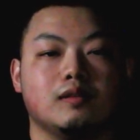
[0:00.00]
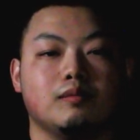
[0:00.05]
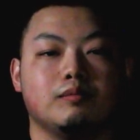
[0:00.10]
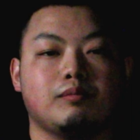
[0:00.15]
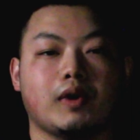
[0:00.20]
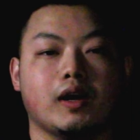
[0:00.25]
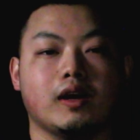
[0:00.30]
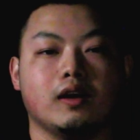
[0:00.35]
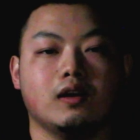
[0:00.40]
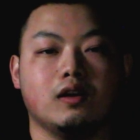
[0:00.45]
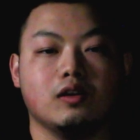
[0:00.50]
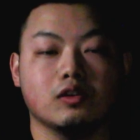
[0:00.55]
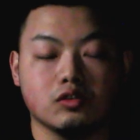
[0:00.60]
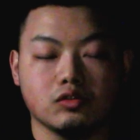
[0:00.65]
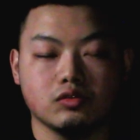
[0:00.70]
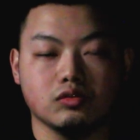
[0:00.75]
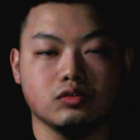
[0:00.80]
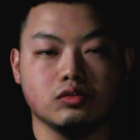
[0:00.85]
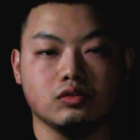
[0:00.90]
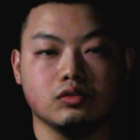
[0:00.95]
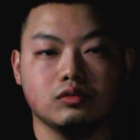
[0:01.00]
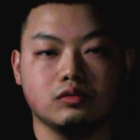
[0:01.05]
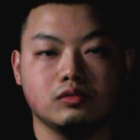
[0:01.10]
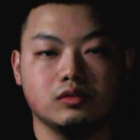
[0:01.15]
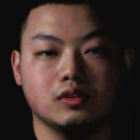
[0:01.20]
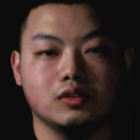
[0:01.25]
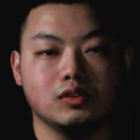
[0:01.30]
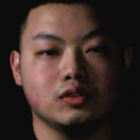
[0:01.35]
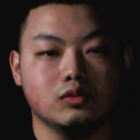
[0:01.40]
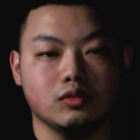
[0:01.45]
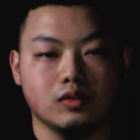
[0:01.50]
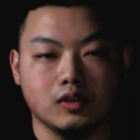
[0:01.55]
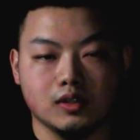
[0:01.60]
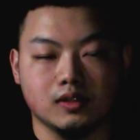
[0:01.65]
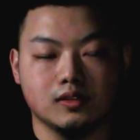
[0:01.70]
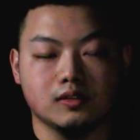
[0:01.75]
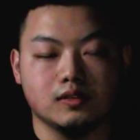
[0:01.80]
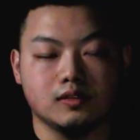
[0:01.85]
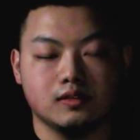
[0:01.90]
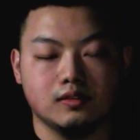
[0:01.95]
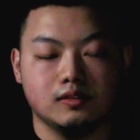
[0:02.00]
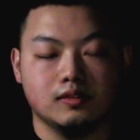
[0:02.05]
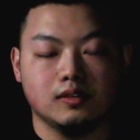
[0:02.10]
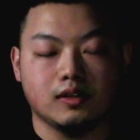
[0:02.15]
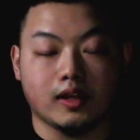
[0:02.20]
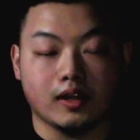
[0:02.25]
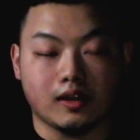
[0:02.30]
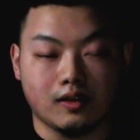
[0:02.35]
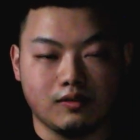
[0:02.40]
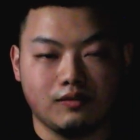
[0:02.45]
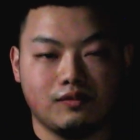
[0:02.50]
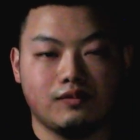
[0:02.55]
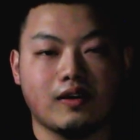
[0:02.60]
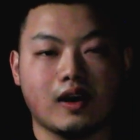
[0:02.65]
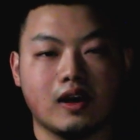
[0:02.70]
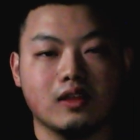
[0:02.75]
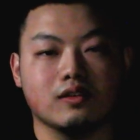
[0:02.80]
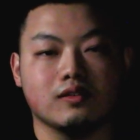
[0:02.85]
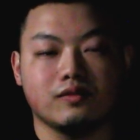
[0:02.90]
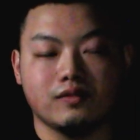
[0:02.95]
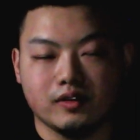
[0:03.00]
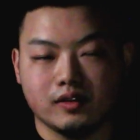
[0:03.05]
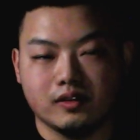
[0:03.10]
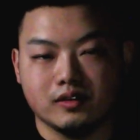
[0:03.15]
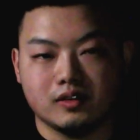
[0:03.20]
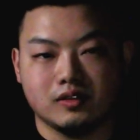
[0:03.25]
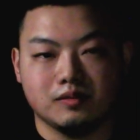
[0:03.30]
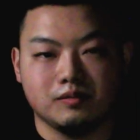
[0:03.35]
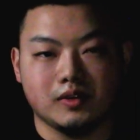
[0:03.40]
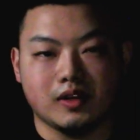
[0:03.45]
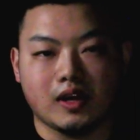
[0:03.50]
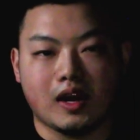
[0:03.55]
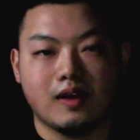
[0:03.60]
my uncle, who is like a father figure to me.